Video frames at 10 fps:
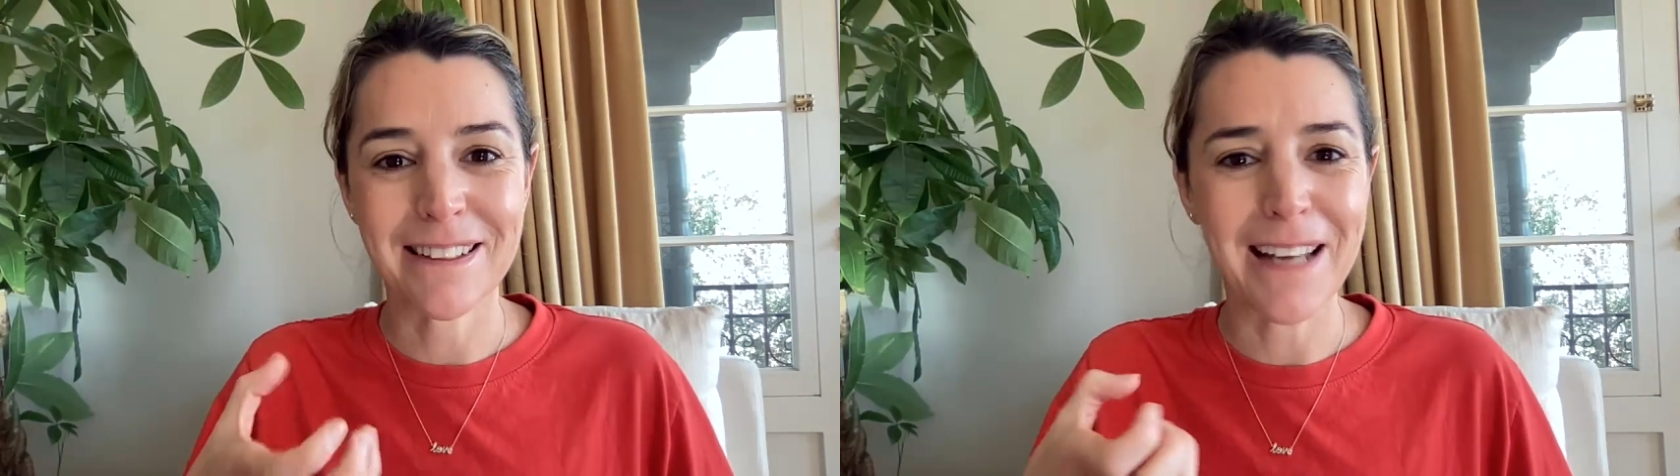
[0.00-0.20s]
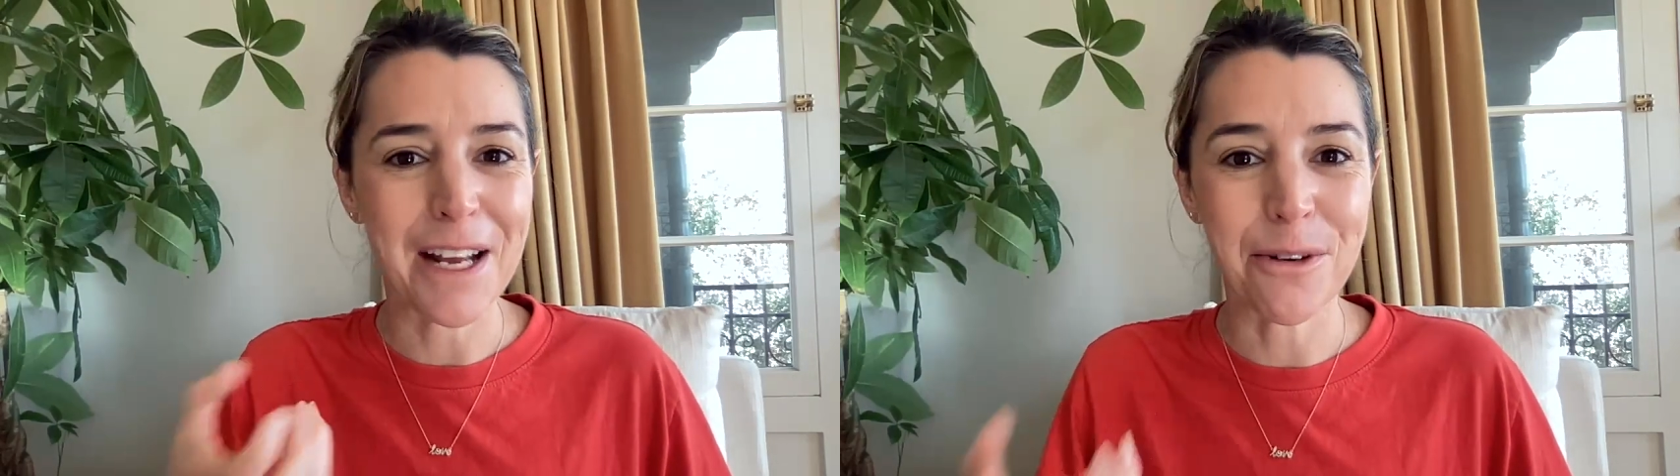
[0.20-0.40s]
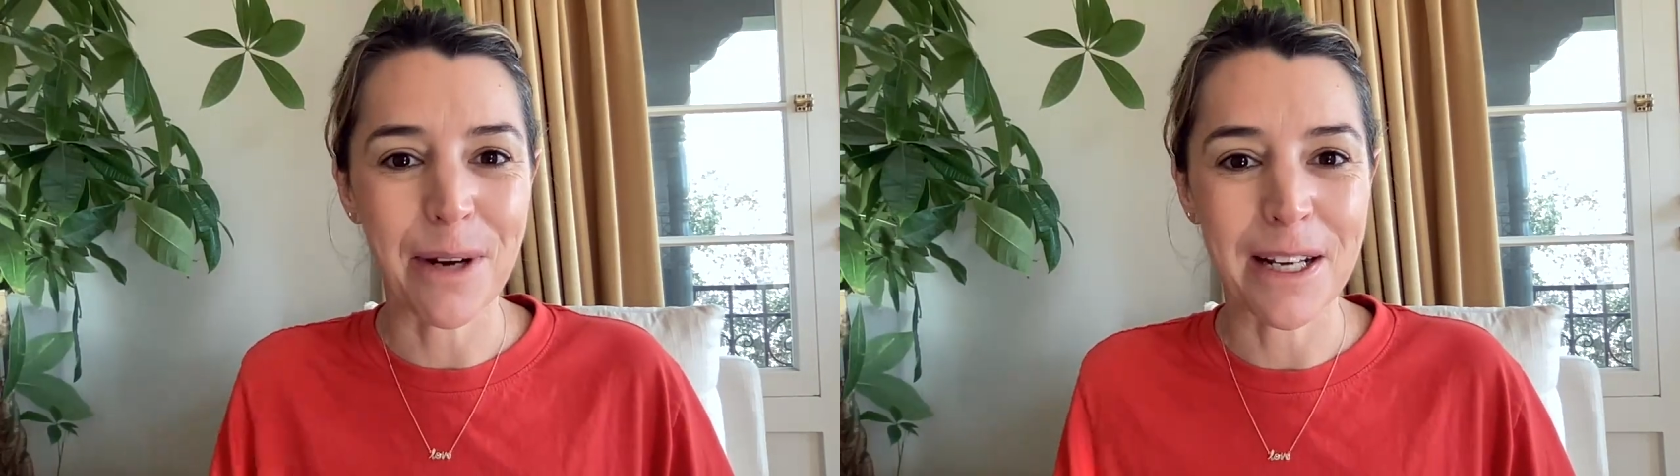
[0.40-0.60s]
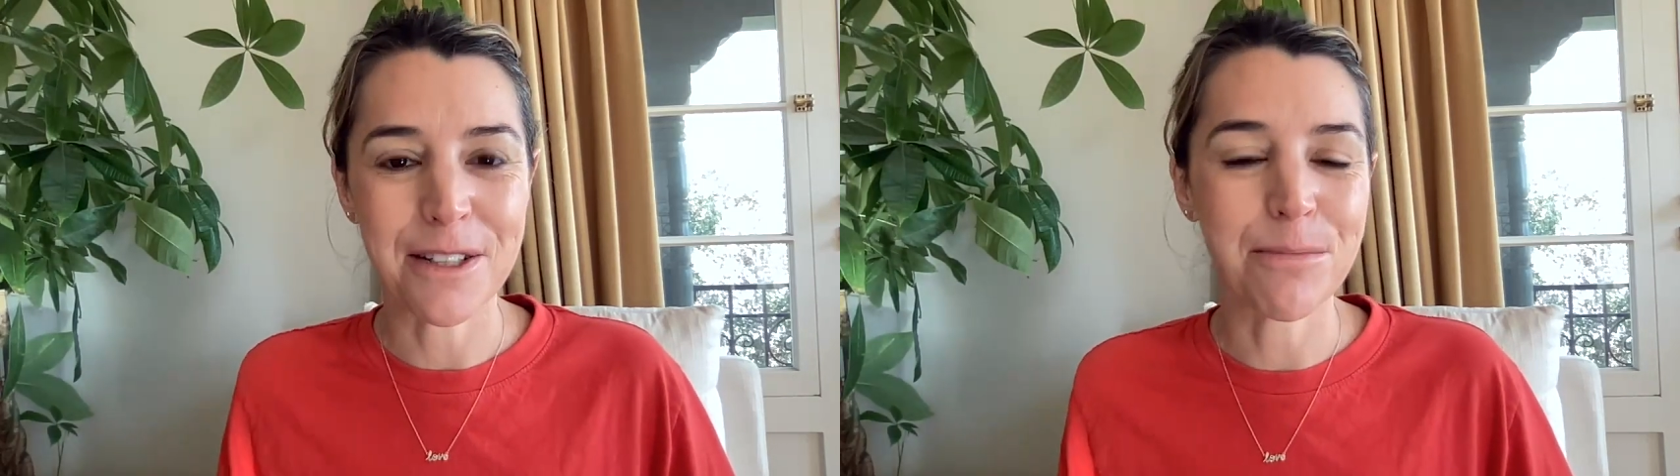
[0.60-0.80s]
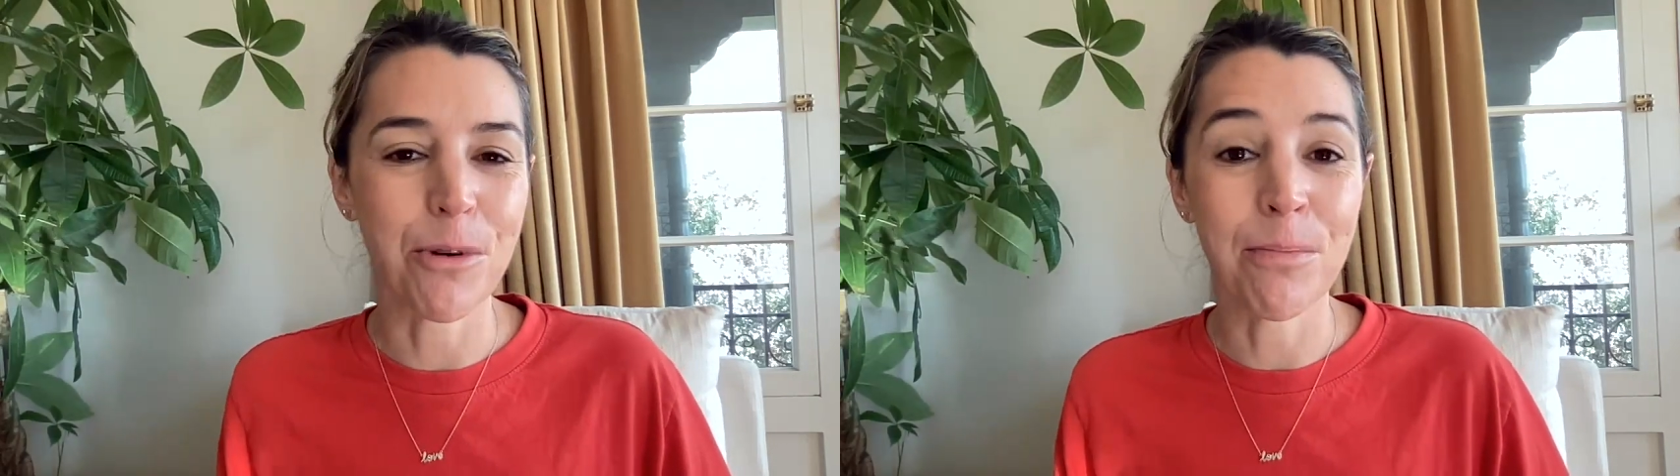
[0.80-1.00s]
Gatorade
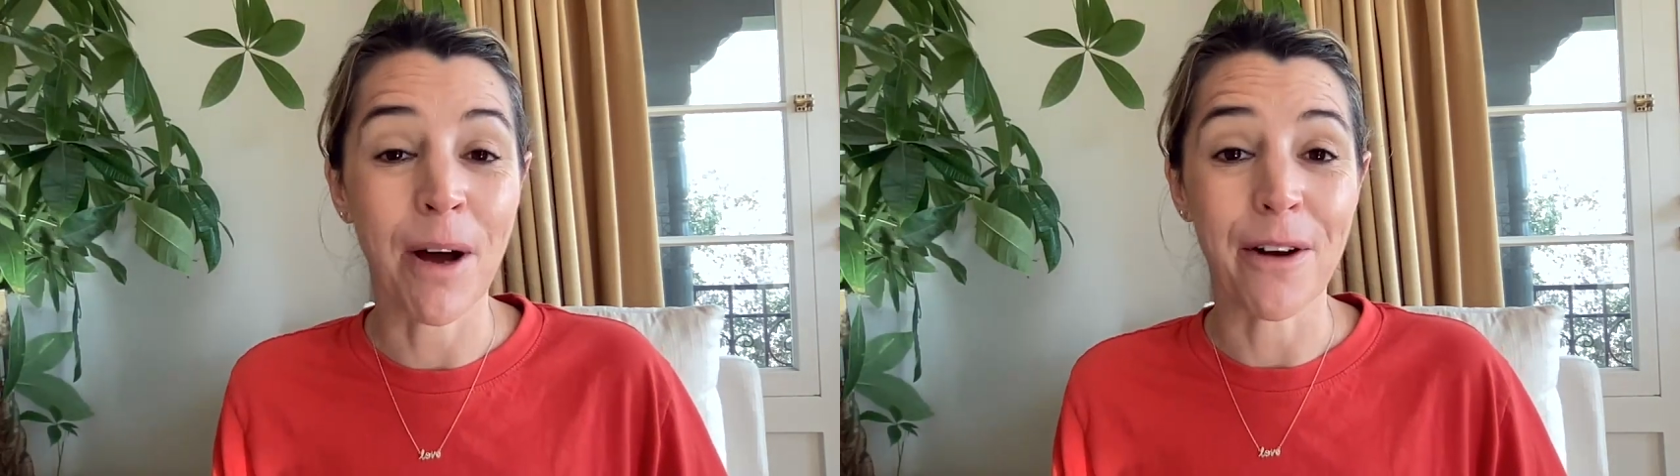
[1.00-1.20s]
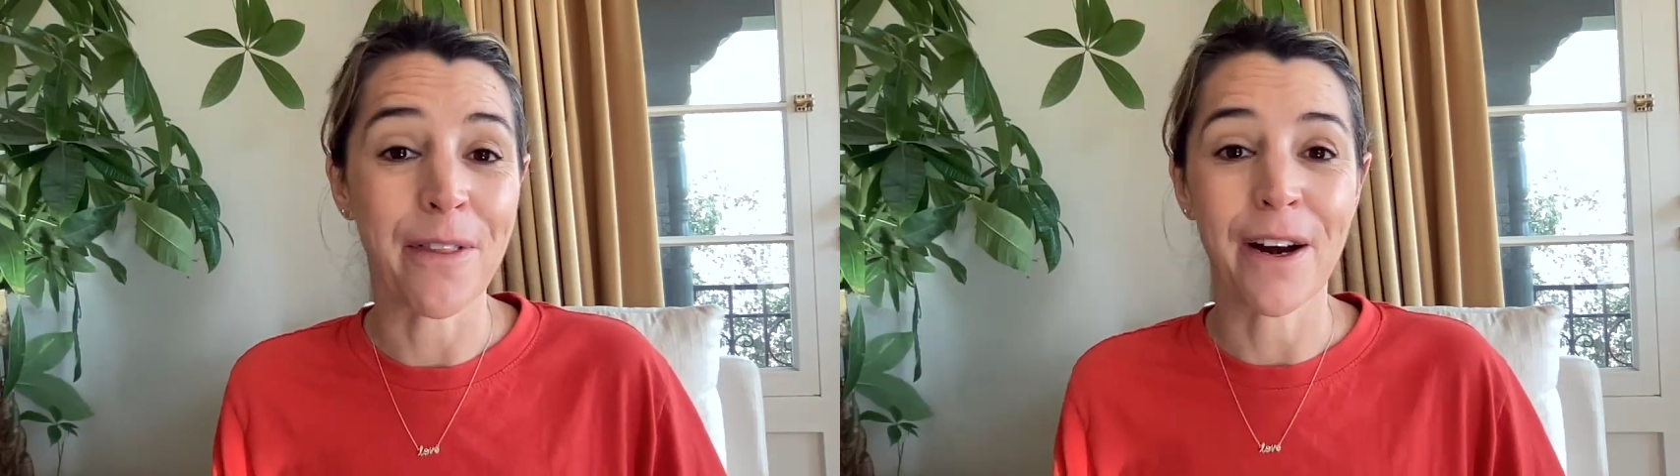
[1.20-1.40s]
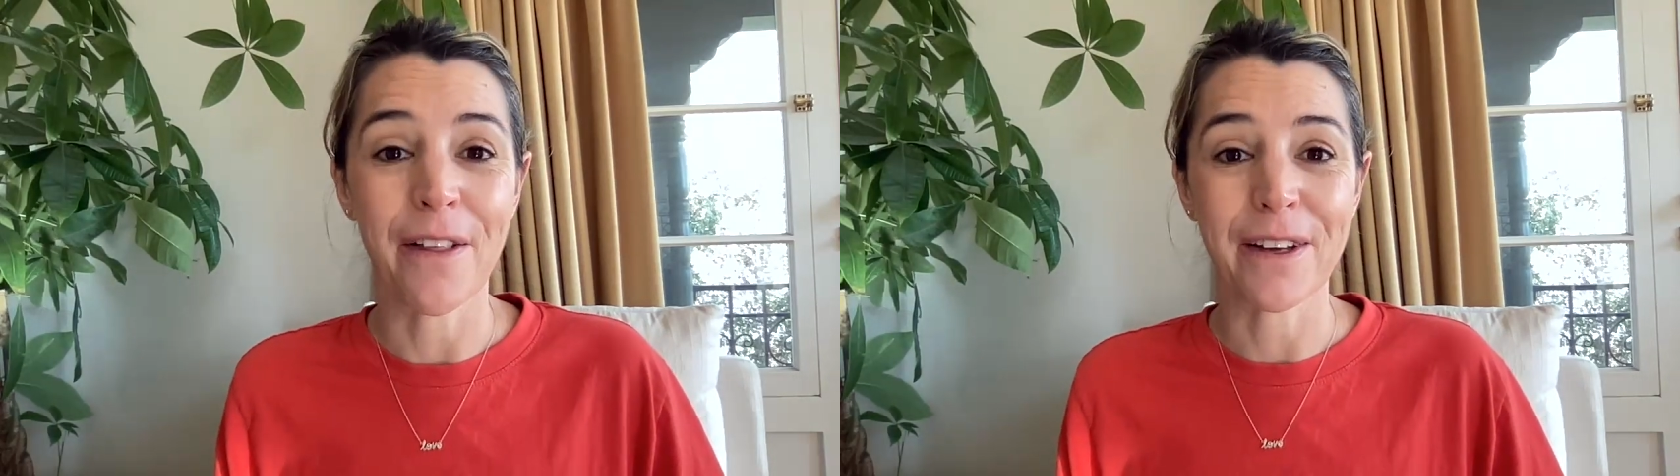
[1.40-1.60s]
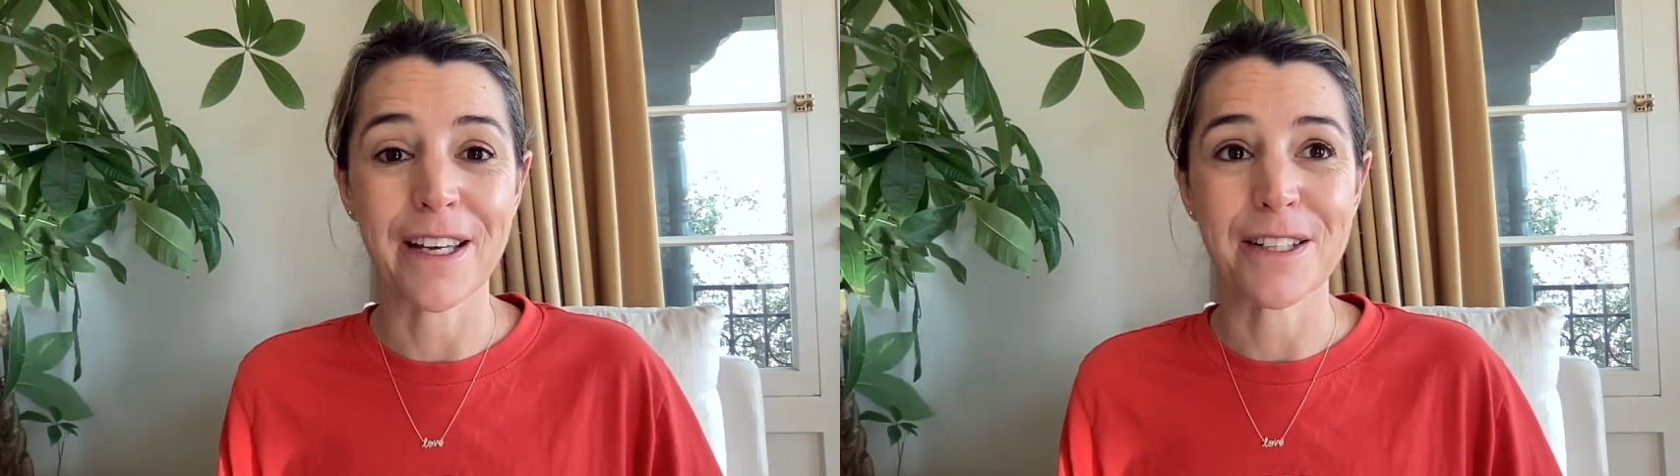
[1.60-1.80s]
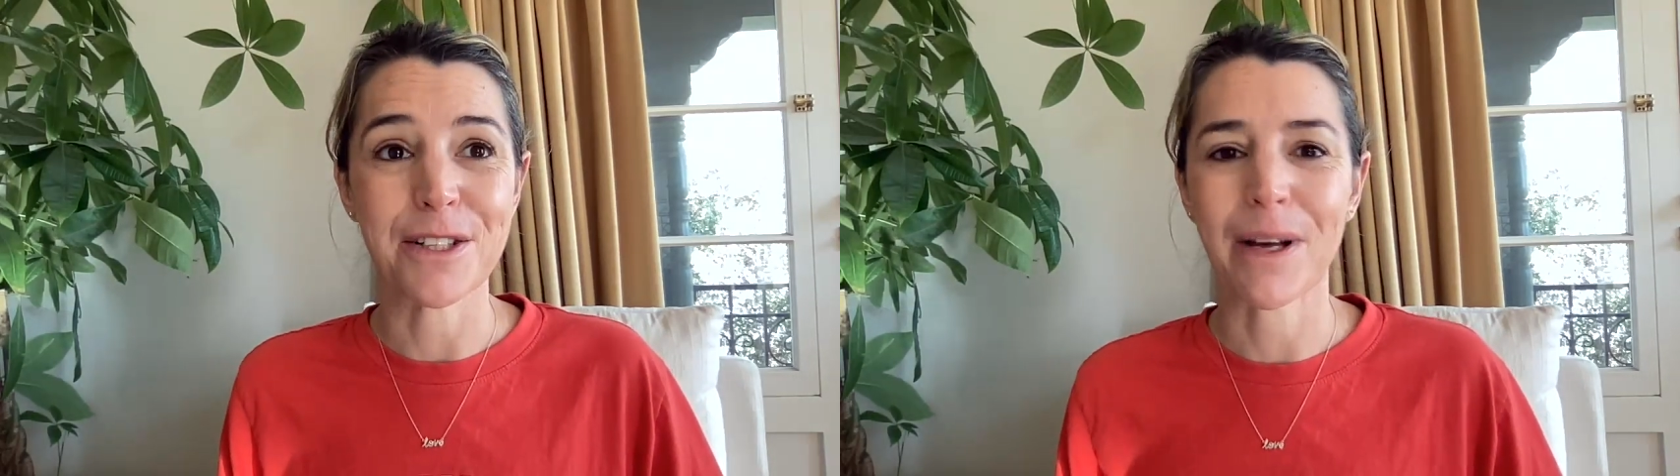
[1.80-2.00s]
sport bottle that all the kids do.